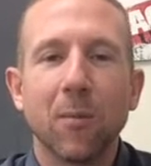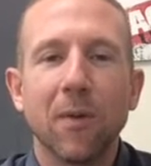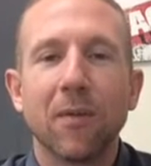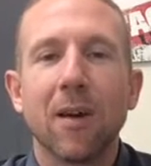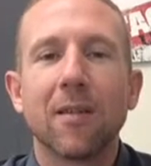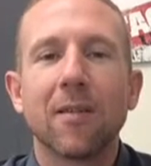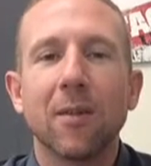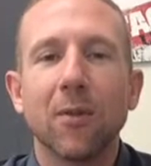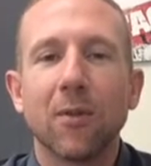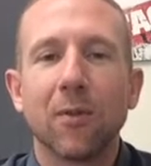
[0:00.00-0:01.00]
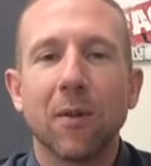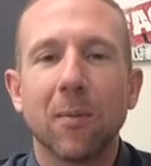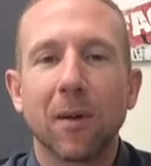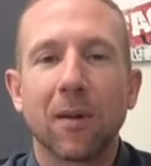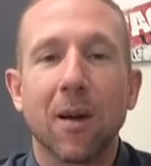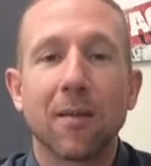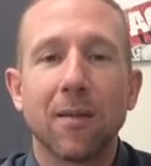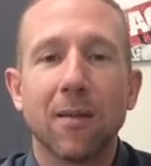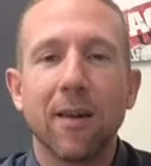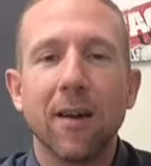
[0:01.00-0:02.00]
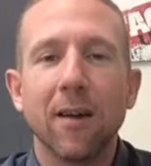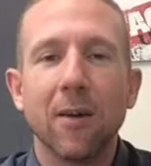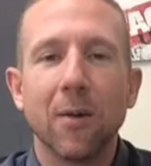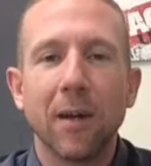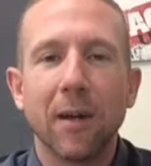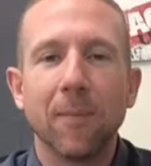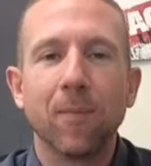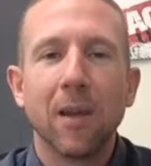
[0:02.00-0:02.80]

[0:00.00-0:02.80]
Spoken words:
and we've got students from across Ontario here,